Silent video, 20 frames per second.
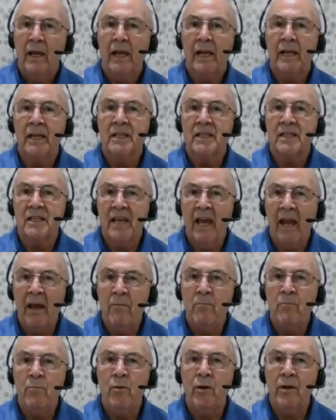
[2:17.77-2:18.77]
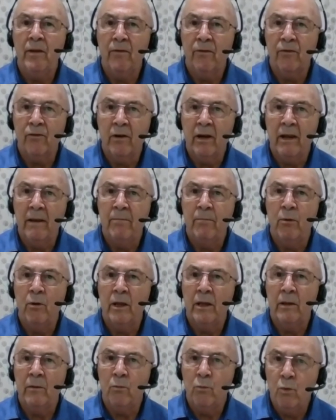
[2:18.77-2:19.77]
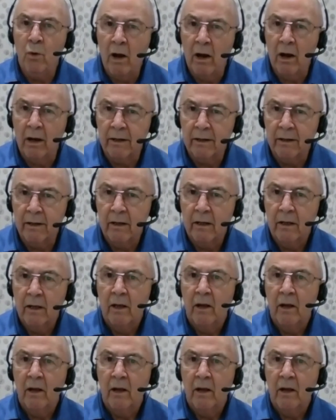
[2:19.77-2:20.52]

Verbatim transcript: is 10.3.1